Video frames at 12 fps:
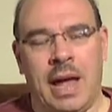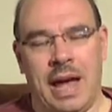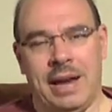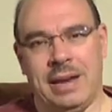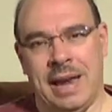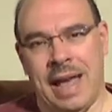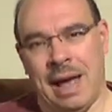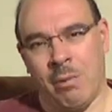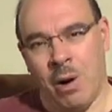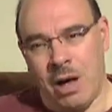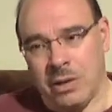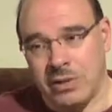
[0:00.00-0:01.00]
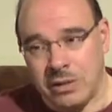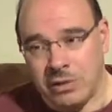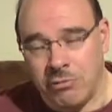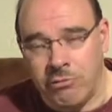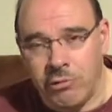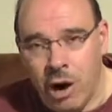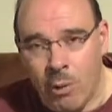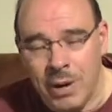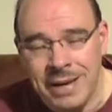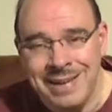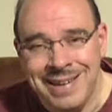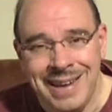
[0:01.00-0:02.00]
And now, as it's
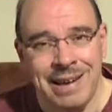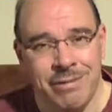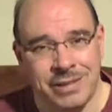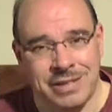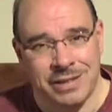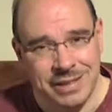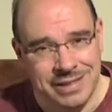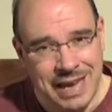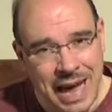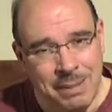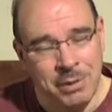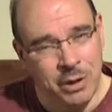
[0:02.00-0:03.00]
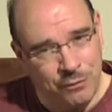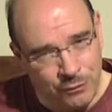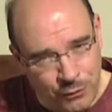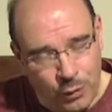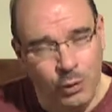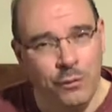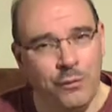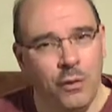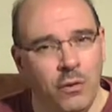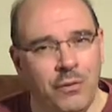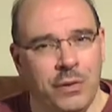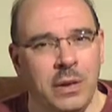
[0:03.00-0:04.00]
growing nearer to the time of the full
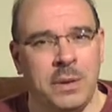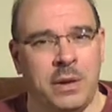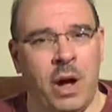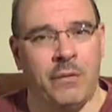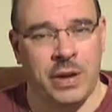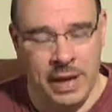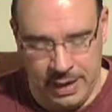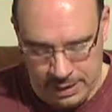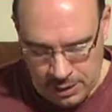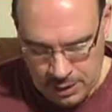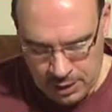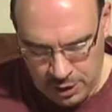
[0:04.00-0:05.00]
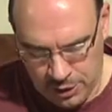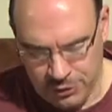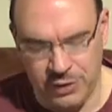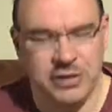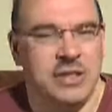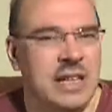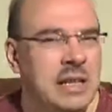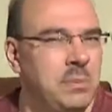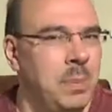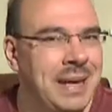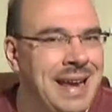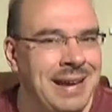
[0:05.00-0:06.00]
fulfillment of it, there's things
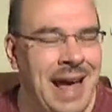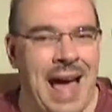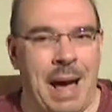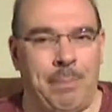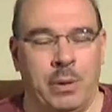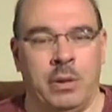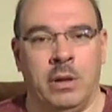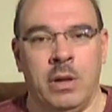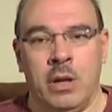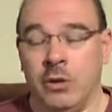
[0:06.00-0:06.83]
begin to happen.